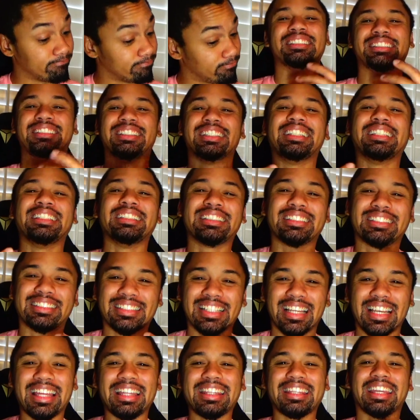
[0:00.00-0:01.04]
She's
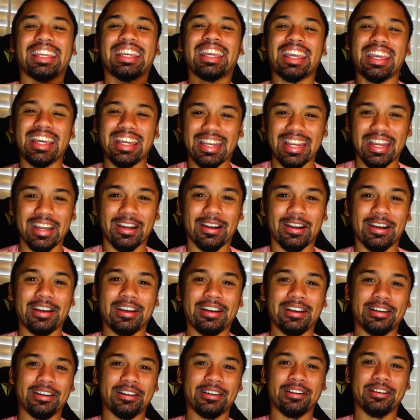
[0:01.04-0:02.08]
in the kid era
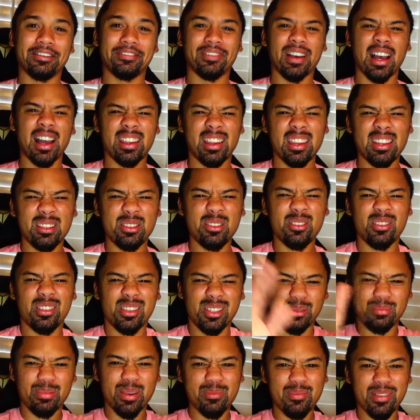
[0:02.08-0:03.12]
of, I can do
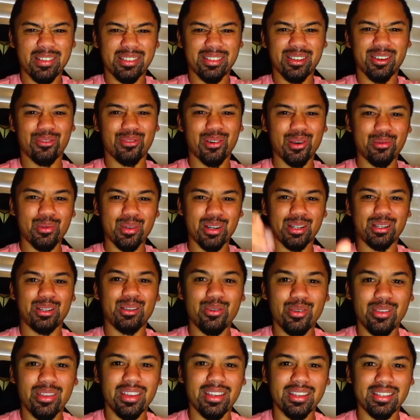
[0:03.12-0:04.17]
this by myself. I want to
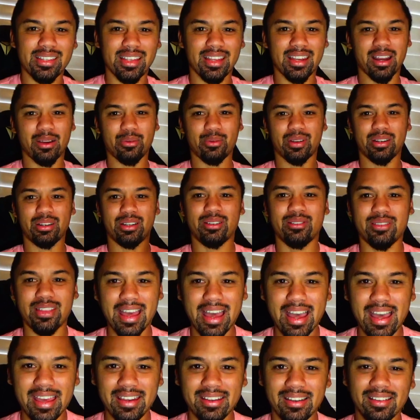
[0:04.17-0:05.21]
do this and I want to do
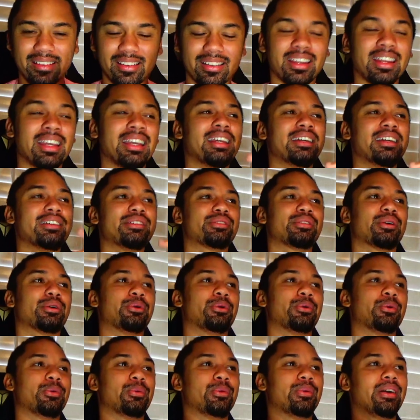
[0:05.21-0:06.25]
that. And
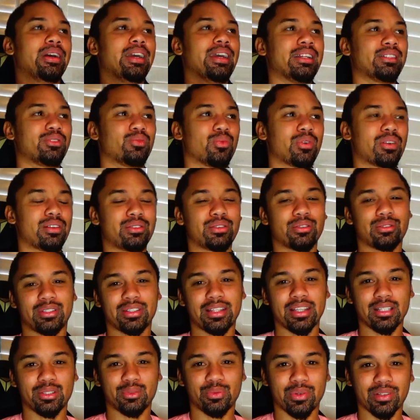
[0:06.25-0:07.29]
so it's one of those
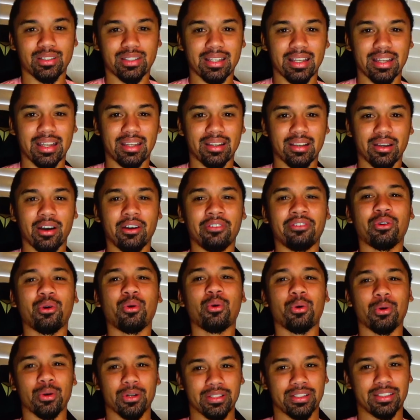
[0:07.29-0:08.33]
things where it's like, of
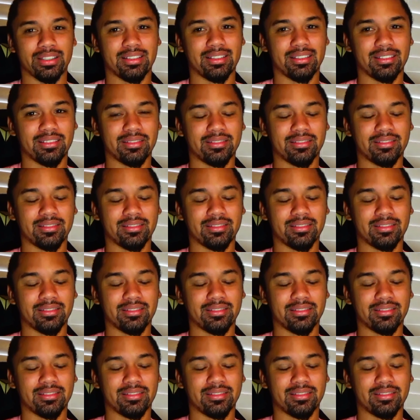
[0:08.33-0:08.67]
course.